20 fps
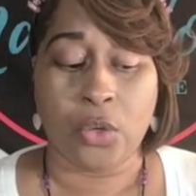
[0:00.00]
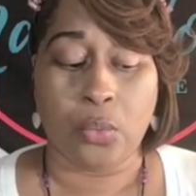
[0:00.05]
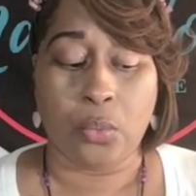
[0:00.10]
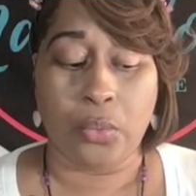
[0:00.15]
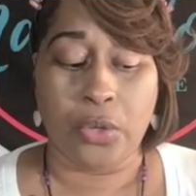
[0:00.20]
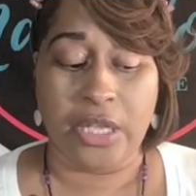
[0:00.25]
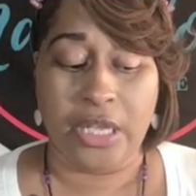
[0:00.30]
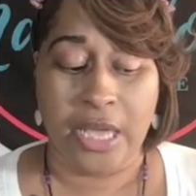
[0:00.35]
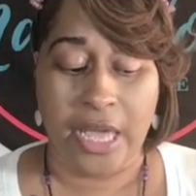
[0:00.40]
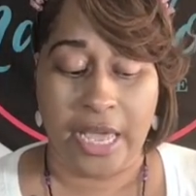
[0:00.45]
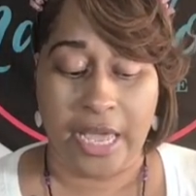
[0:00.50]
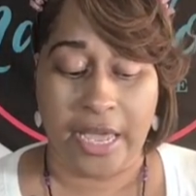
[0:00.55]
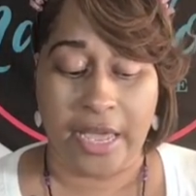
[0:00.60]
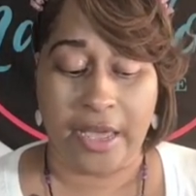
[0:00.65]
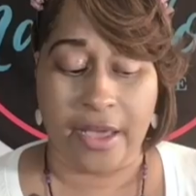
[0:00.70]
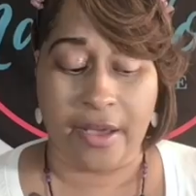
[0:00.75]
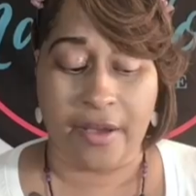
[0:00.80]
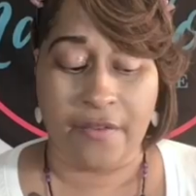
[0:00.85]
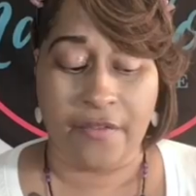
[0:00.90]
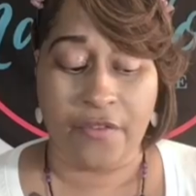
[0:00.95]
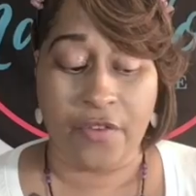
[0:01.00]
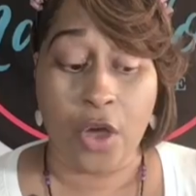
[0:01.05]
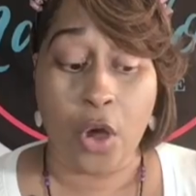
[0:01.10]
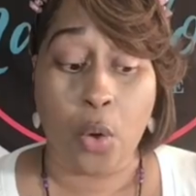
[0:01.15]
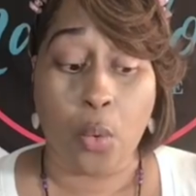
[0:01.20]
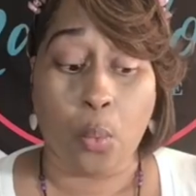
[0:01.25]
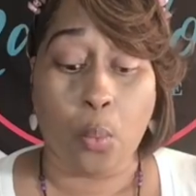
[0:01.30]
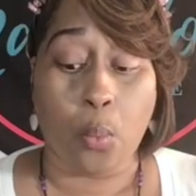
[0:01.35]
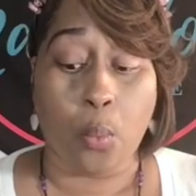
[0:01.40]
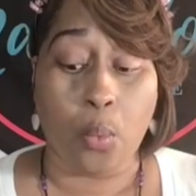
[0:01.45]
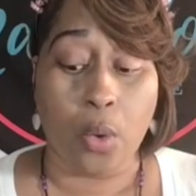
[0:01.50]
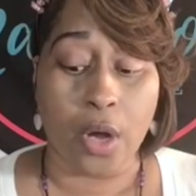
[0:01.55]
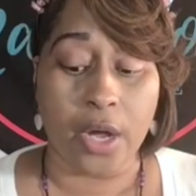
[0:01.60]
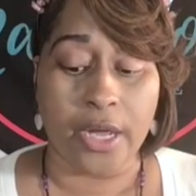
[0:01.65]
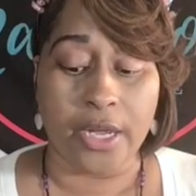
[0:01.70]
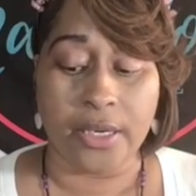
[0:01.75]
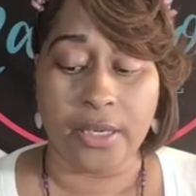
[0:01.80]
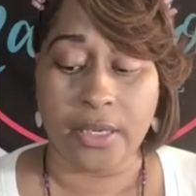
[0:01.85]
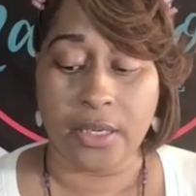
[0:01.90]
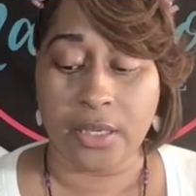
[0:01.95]
We have
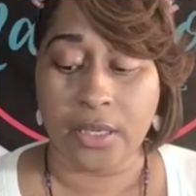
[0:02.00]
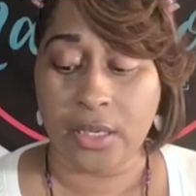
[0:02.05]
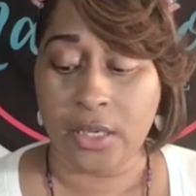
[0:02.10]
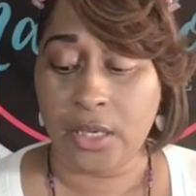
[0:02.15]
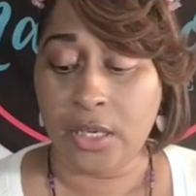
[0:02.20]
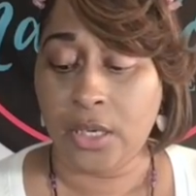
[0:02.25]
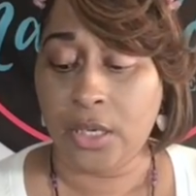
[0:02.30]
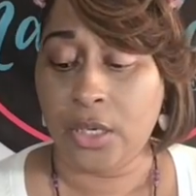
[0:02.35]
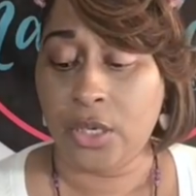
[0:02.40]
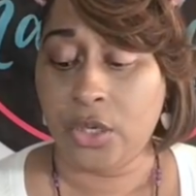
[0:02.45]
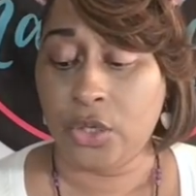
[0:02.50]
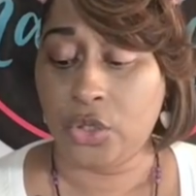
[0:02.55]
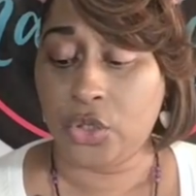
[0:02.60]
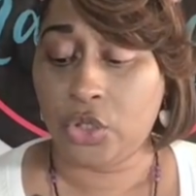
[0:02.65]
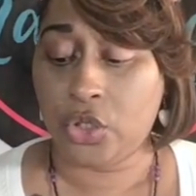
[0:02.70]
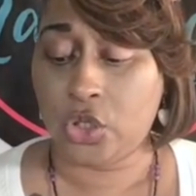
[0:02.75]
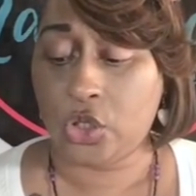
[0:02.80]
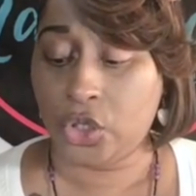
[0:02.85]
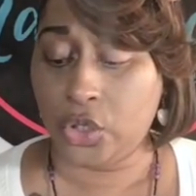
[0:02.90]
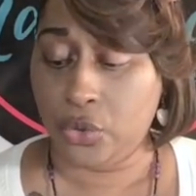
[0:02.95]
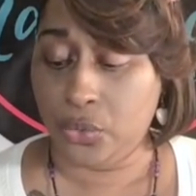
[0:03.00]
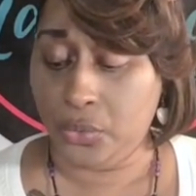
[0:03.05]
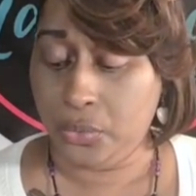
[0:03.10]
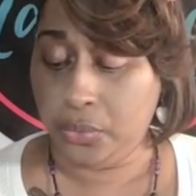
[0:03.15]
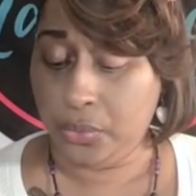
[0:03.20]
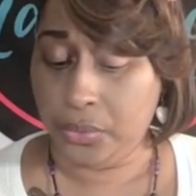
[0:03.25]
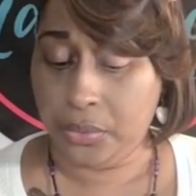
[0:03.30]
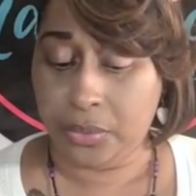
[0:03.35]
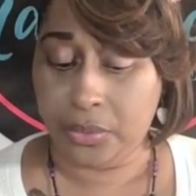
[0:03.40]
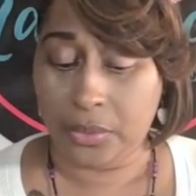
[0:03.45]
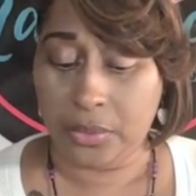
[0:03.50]
1, 2,